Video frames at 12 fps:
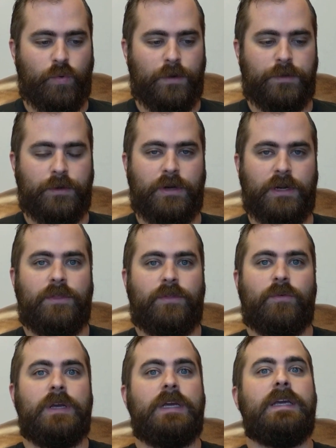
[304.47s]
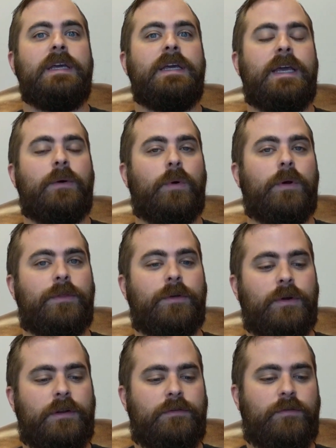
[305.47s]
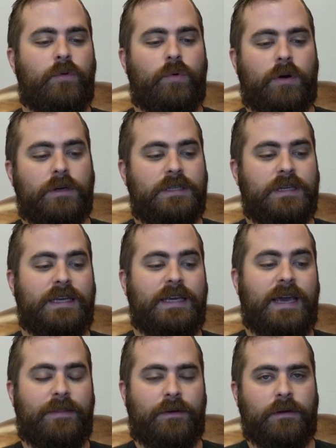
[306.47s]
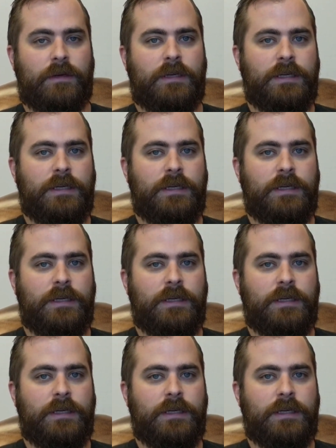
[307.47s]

133, and 134 together.